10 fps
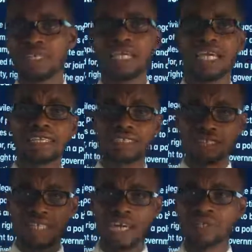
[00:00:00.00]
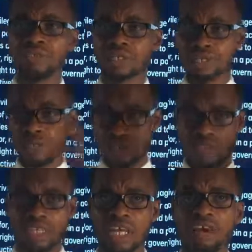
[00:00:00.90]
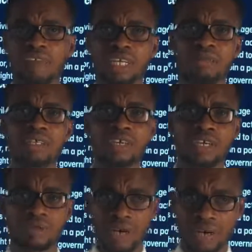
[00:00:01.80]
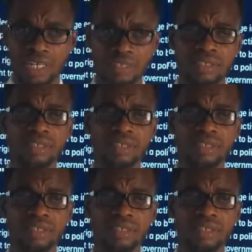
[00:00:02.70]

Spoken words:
anything that you read concerning our fundamental human rights,